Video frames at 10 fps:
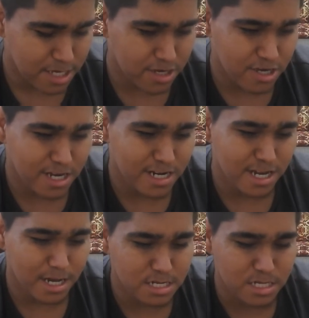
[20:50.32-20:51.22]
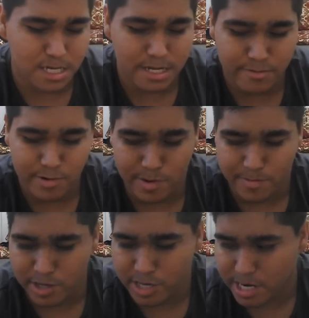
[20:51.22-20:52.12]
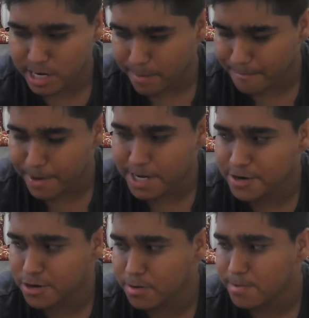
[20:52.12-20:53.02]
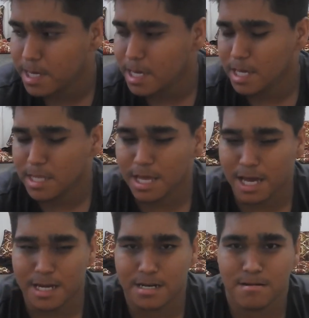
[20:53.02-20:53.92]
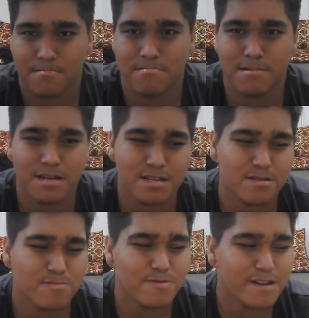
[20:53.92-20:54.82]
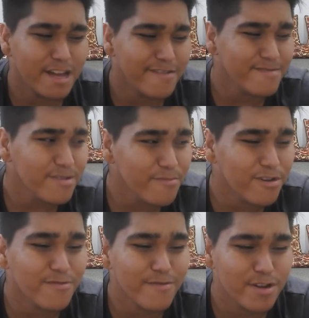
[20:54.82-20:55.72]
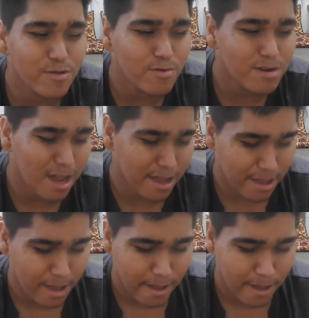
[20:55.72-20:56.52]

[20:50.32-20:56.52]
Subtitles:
you're getting a clean room, you're getting a bedroom that, like, whatever you want to record, like,